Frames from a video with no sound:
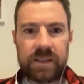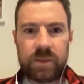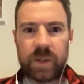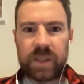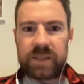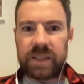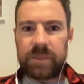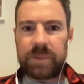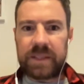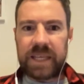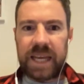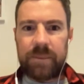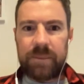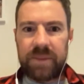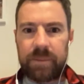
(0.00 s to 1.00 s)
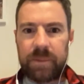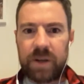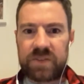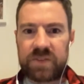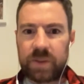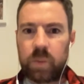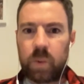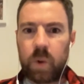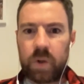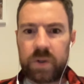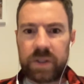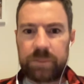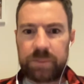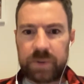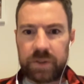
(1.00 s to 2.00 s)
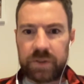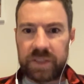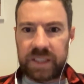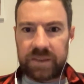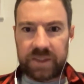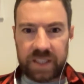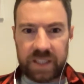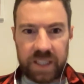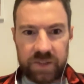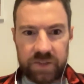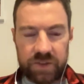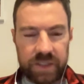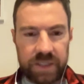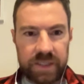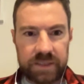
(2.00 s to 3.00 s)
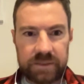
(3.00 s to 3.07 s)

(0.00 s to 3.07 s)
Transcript: quickly became the most awarded brewery in the country.